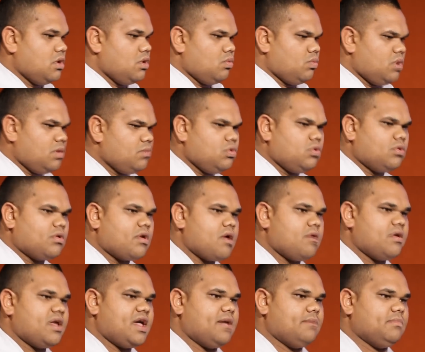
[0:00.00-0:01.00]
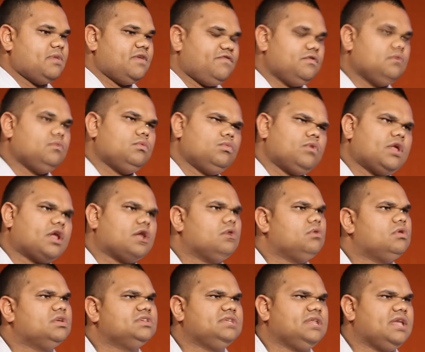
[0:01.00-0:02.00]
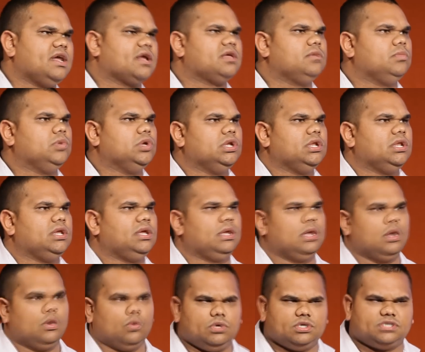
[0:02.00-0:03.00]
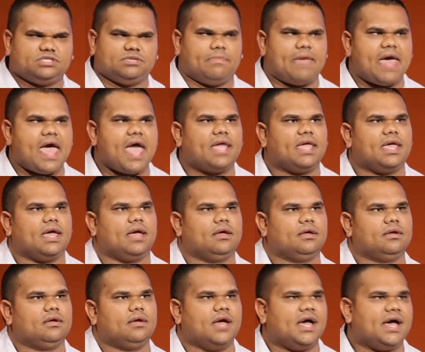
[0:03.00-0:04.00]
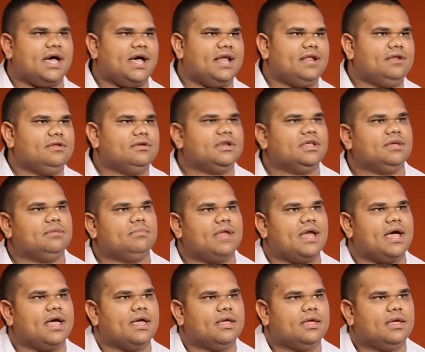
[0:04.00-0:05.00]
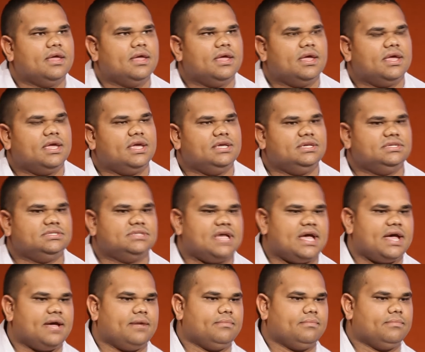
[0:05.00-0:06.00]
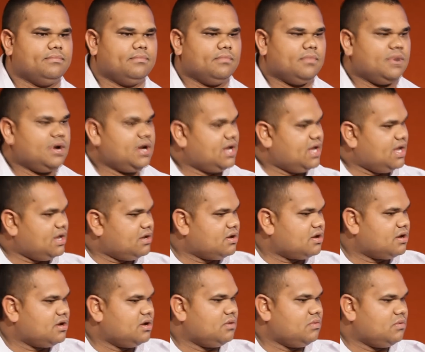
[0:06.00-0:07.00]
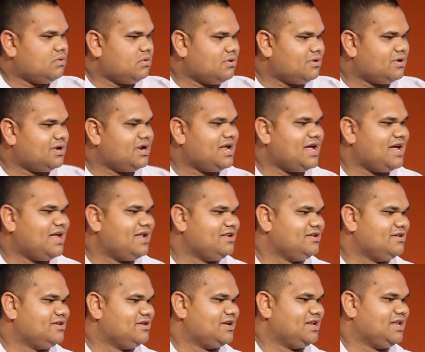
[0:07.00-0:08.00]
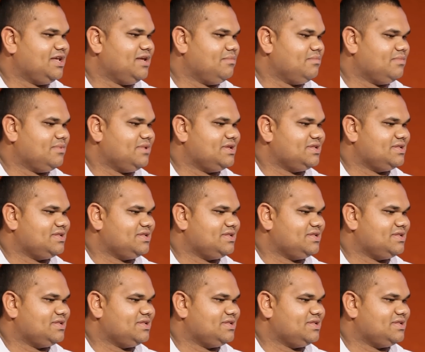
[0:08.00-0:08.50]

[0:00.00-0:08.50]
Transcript: when we were growing up, if you were recognised in our community, we used to bag you. Ah, look at him lah. He's um, he got an award lah. Look at him,